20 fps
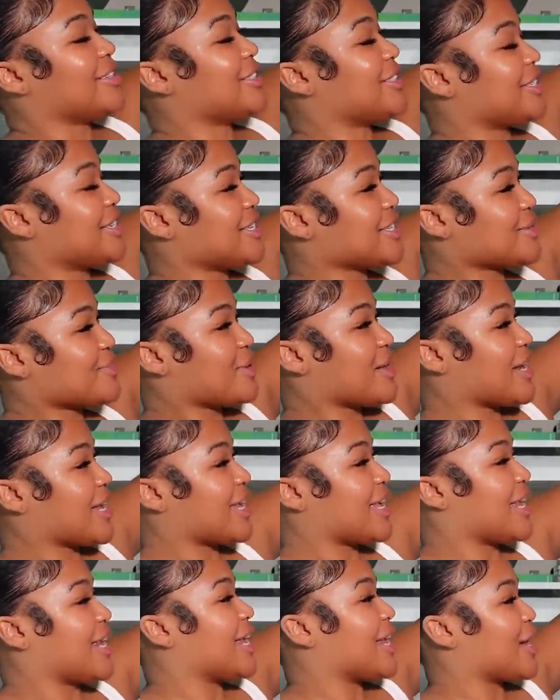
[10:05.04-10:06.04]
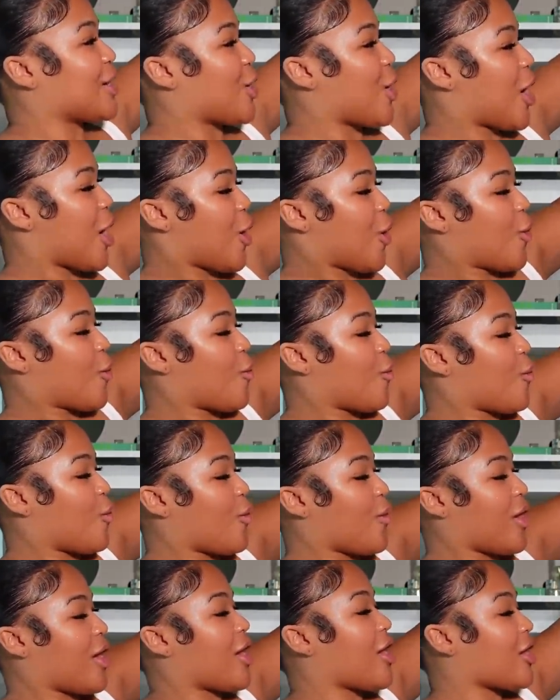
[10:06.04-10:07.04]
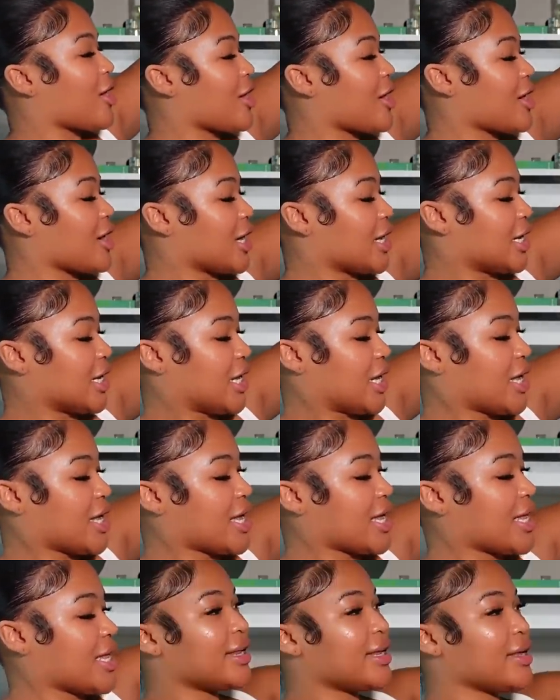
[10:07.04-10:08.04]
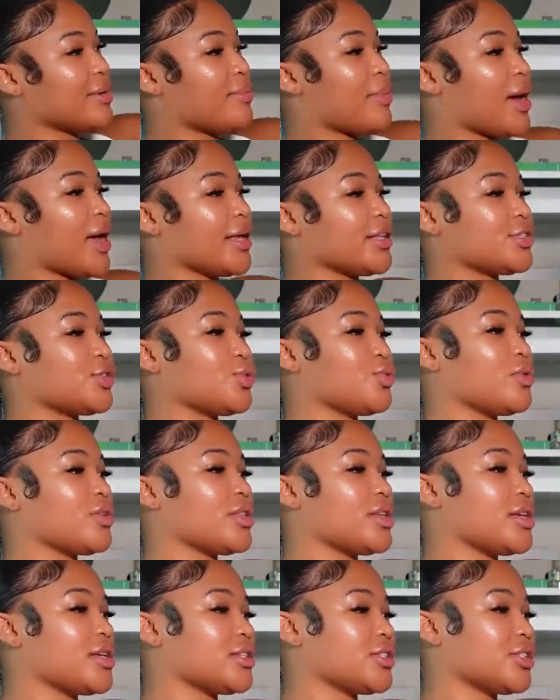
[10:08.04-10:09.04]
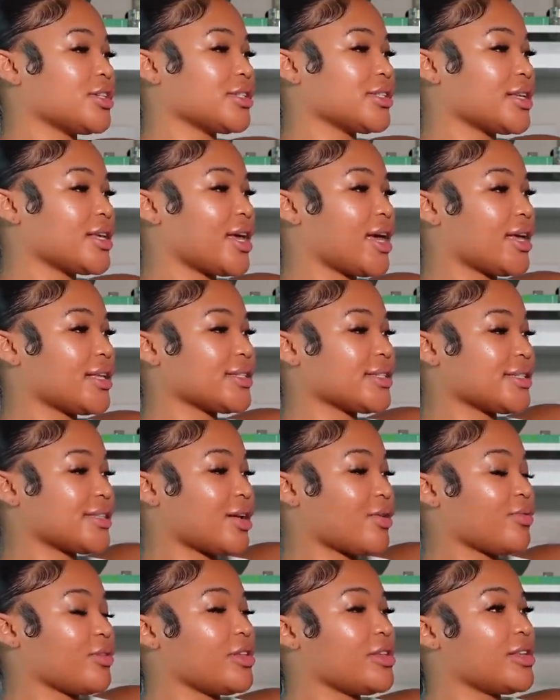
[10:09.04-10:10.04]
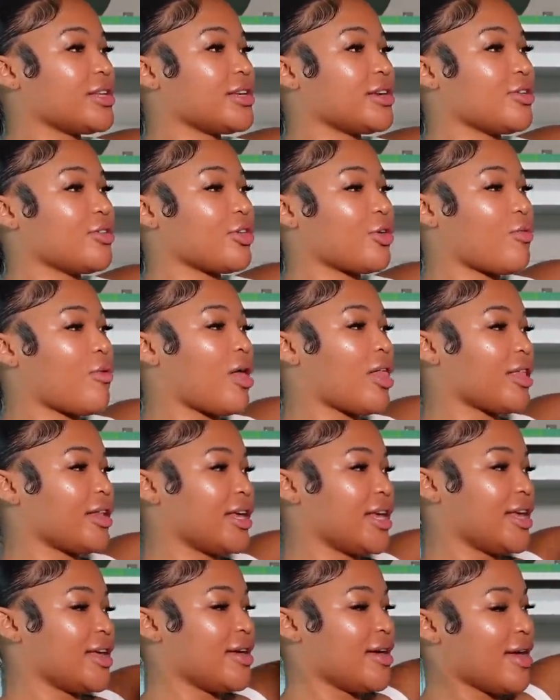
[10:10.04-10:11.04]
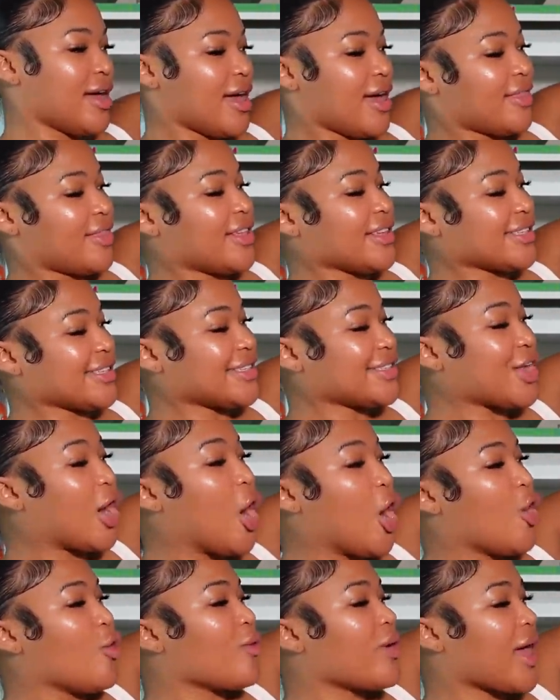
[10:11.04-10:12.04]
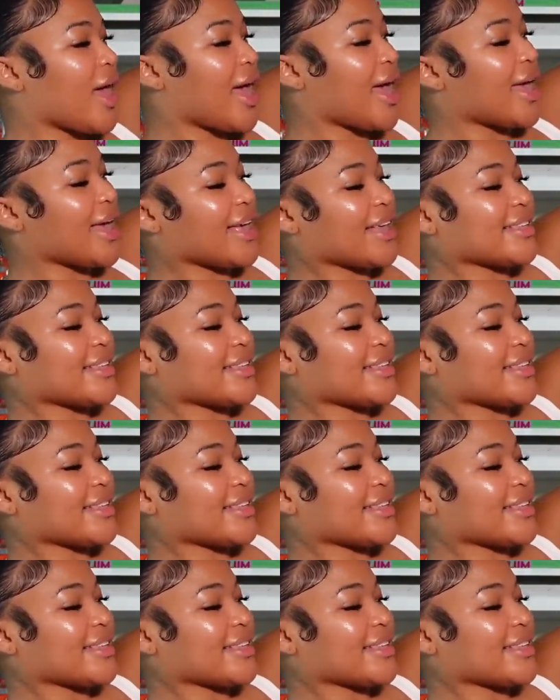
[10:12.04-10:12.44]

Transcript: Cause she's been getting aware, honey. Did buy two of these just in case because I really didn't know the quality. This is okay.